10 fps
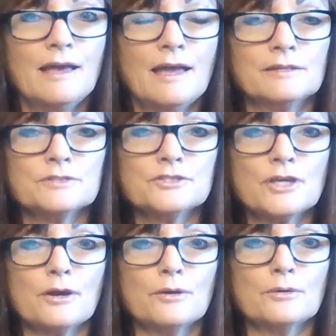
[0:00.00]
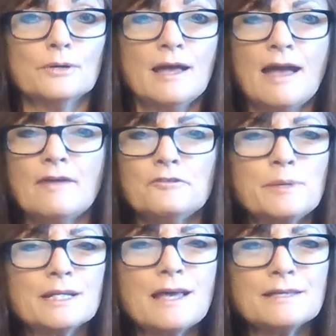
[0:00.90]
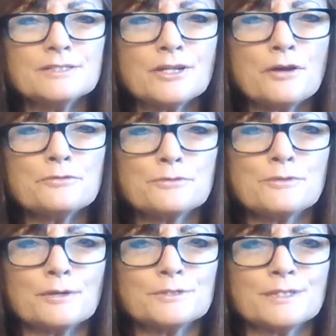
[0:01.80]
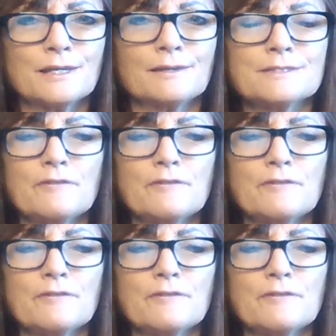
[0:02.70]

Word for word: And so everybody has to go through those things.